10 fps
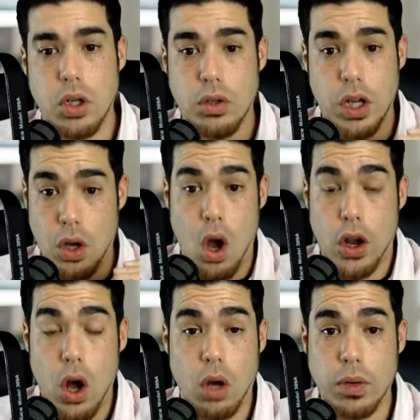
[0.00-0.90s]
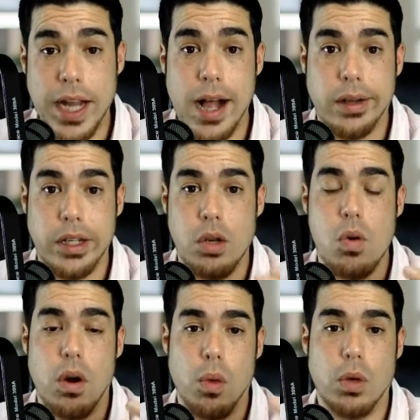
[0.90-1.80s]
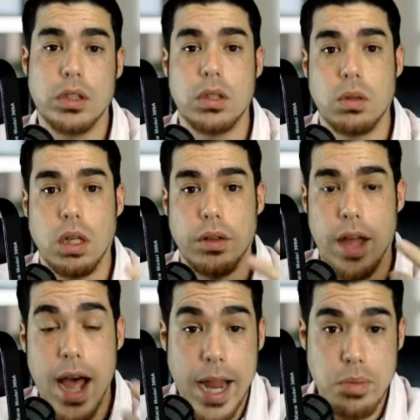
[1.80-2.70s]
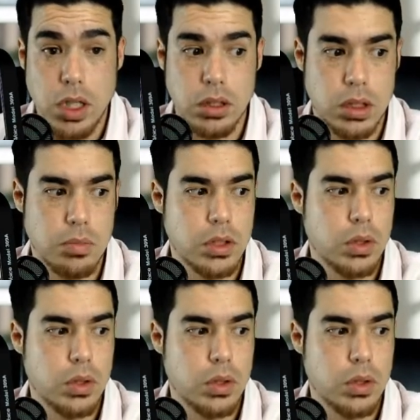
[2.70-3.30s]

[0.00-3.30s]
In all reality, who are the ones who are the hyper consumers